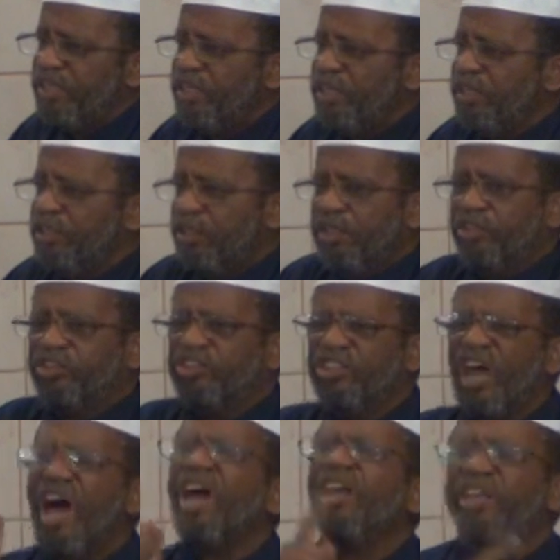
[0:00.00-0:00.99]
being is
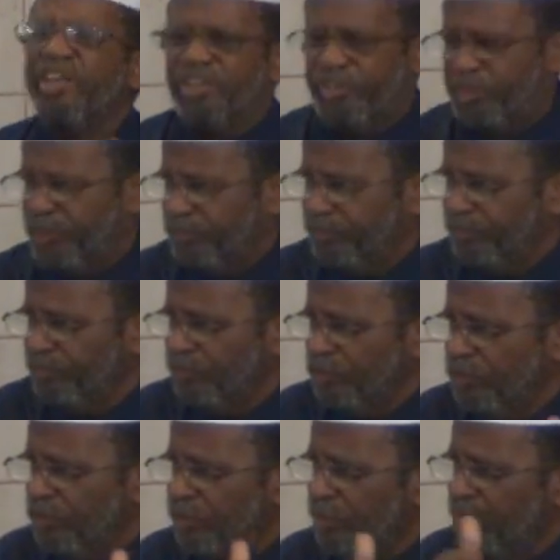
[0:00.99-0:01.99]
knowledge.
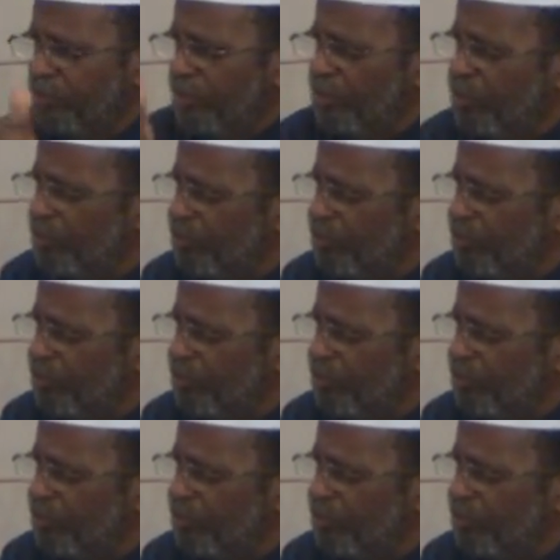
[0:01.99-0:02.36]
The